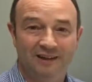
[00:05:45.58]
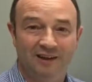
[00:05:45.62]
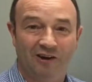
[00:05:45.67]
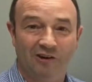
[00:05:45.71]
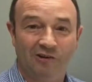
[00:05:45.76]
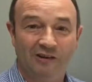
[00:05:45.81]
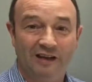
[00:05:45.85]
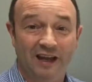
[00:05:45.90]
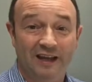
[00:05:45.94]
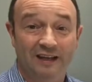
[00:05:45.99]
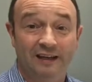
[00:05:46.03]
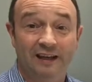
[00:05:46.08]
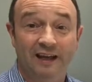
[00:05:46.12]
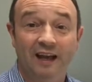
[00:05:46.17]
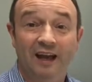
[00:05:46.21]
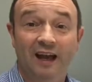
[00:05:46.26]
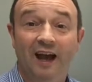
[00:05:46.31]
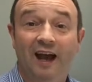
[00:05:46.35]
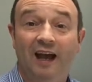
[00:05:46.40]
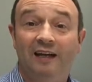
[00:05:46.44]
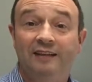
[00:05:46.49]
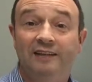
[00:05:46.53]
Okay,
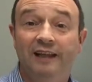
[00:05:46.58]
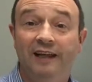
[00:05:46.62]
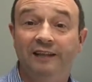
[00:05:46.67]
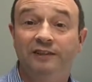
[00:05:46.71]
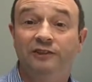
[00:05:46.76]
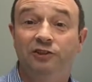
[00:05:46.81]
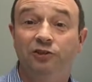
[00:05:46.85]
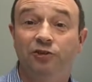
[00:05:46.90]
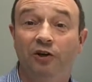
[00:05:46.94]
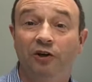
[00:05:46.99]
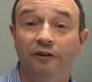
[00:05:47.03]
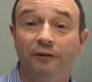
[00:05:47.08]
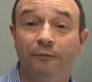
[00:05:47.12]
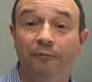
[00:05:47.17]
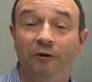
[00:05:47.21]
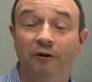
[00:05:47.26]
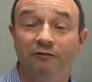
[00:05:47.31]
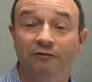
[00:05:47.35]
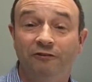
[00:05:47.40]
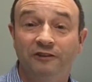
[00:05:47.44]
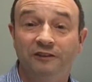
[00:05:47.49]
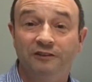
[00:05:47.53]
and then to draw the
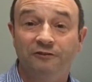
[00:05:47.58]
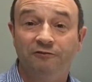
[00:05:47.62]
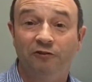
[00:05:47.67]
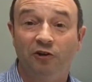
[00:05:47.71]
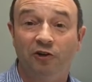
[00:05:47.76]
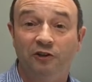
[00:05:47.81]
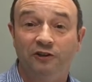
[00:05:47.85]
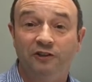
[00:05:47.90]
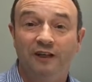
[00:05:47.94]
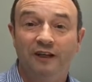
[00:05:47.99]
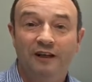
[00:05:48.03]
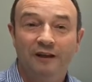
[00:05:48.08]
puffin's foot.